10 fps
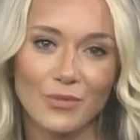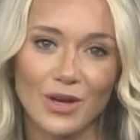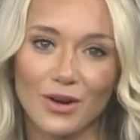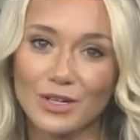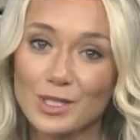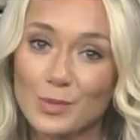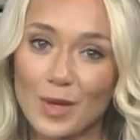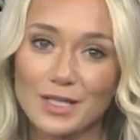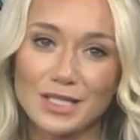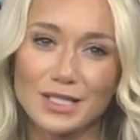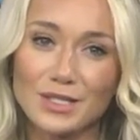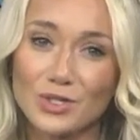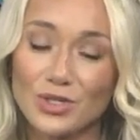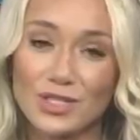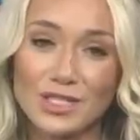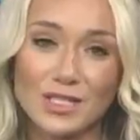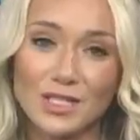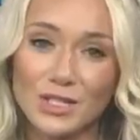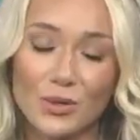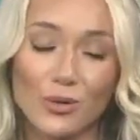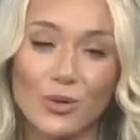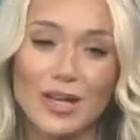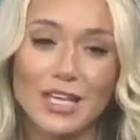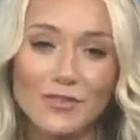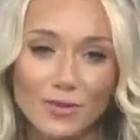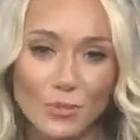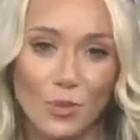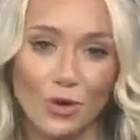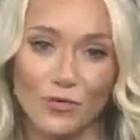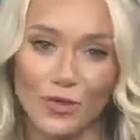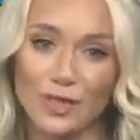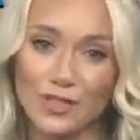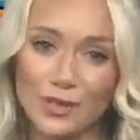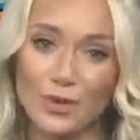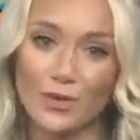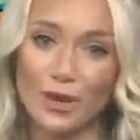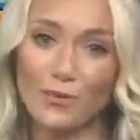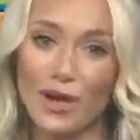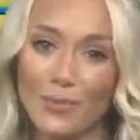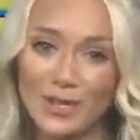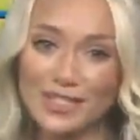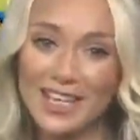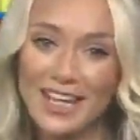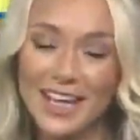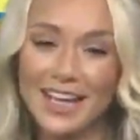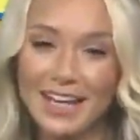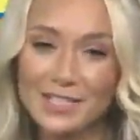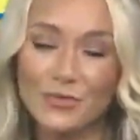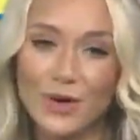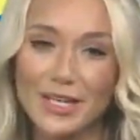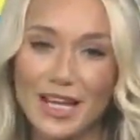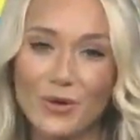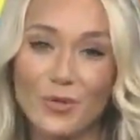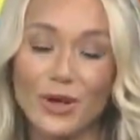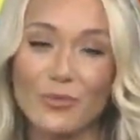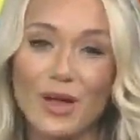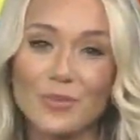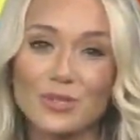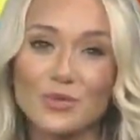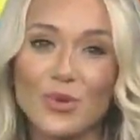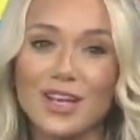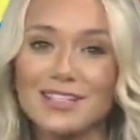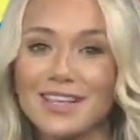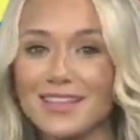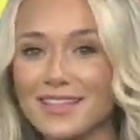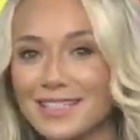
we are expecting conditions to deteriorate even more for us here in Grand Rapids, and as of right now, Grand Rapids ranks in the